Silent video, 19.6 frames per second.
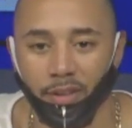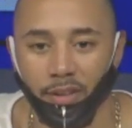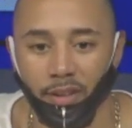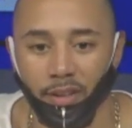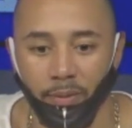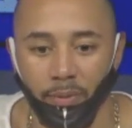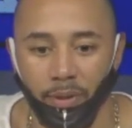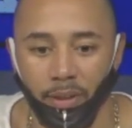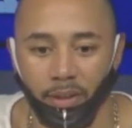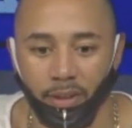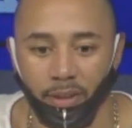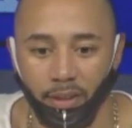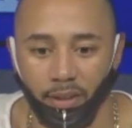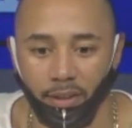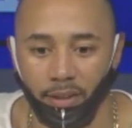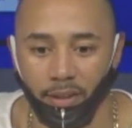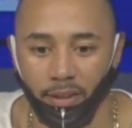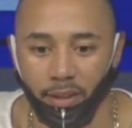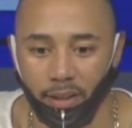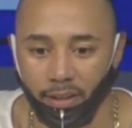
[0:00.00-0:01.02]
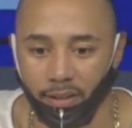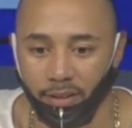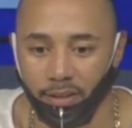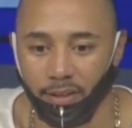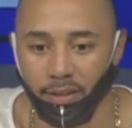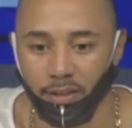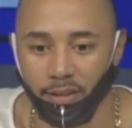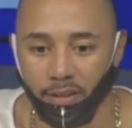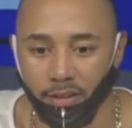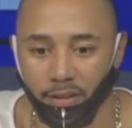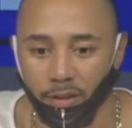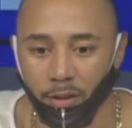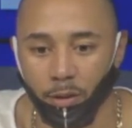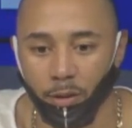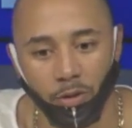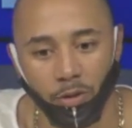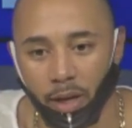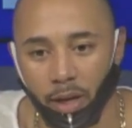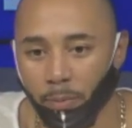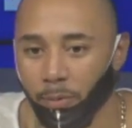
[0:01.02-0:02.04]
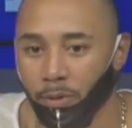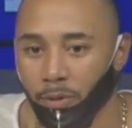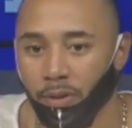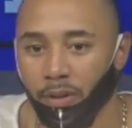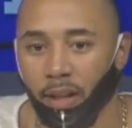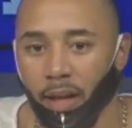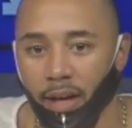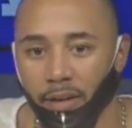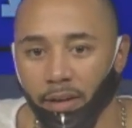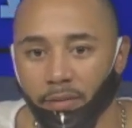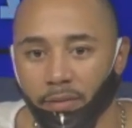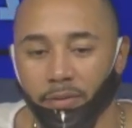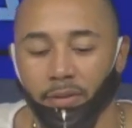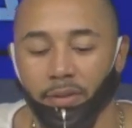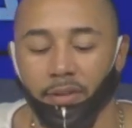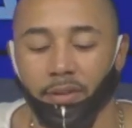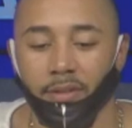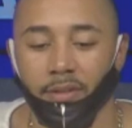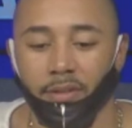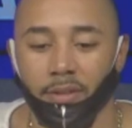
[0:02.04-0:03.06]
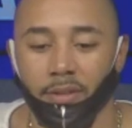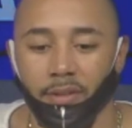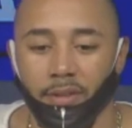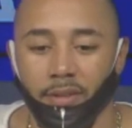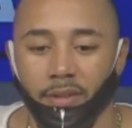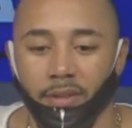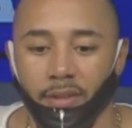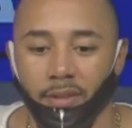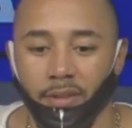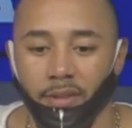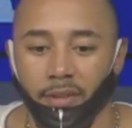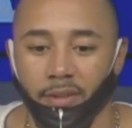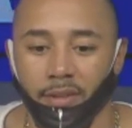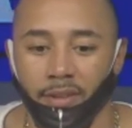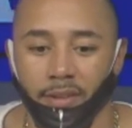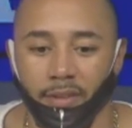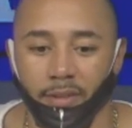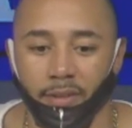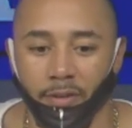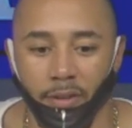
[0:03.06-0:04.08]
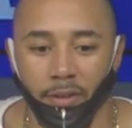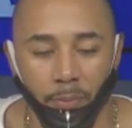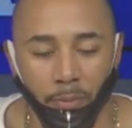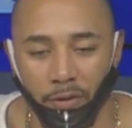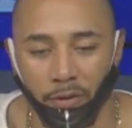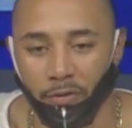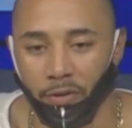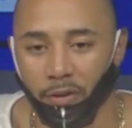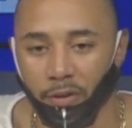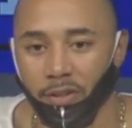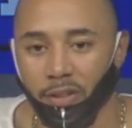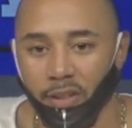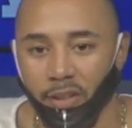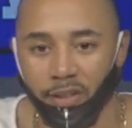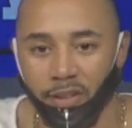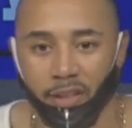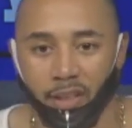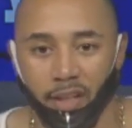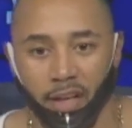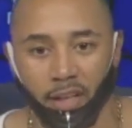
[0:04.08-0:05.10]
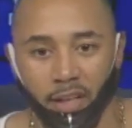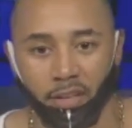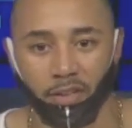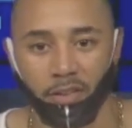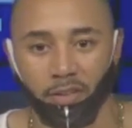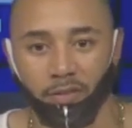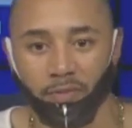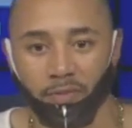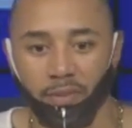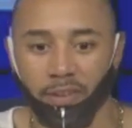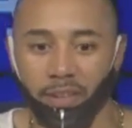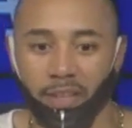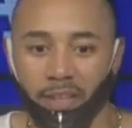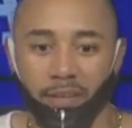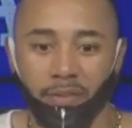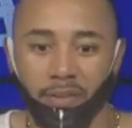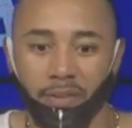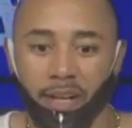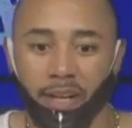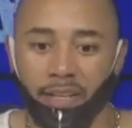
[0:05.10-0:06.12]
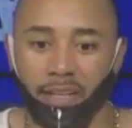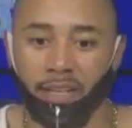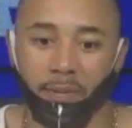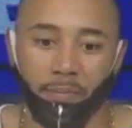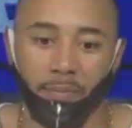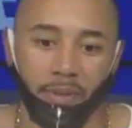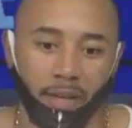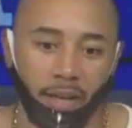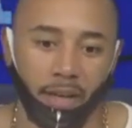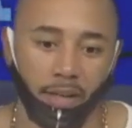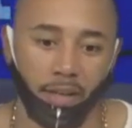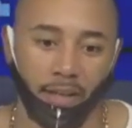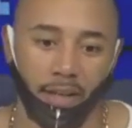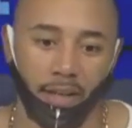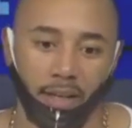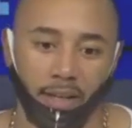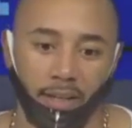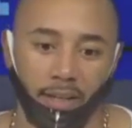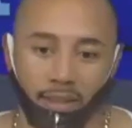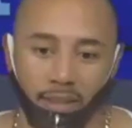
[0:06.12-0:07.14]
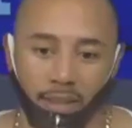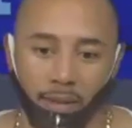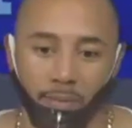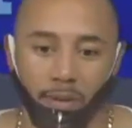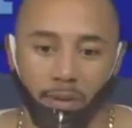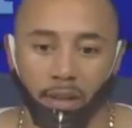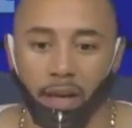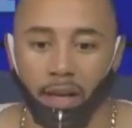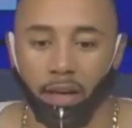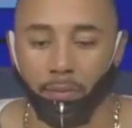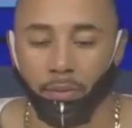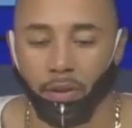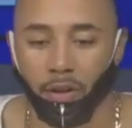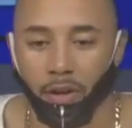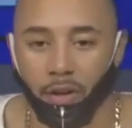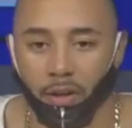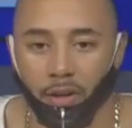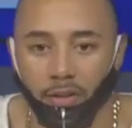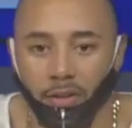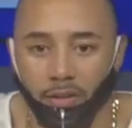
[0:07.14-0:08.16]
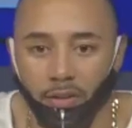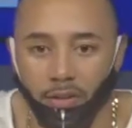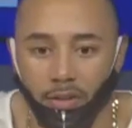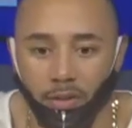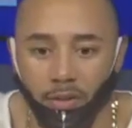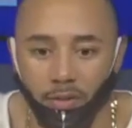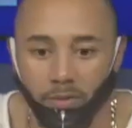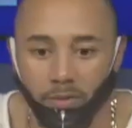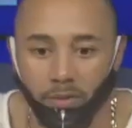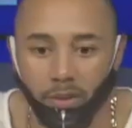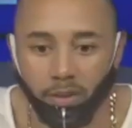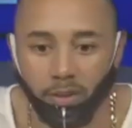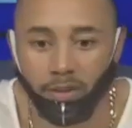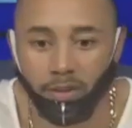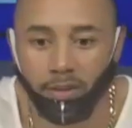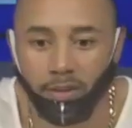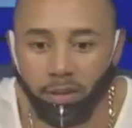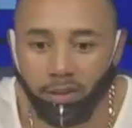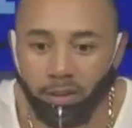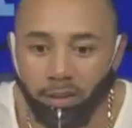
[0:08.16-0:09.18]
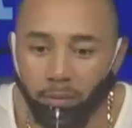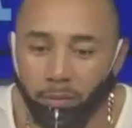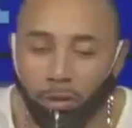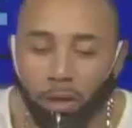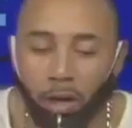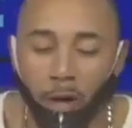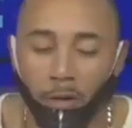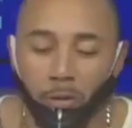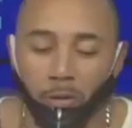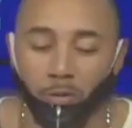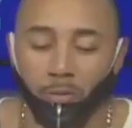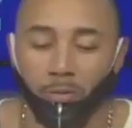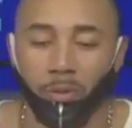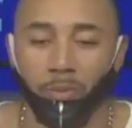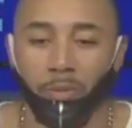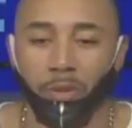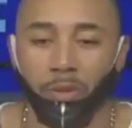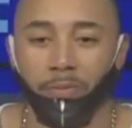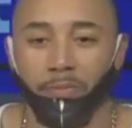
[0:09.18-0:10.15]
I think, like I said, this is a new chapter in life, and, you know, my first hit as a Dodger, definitely got to keep that, and I kept the lineup card, and so this is something I'll always remember.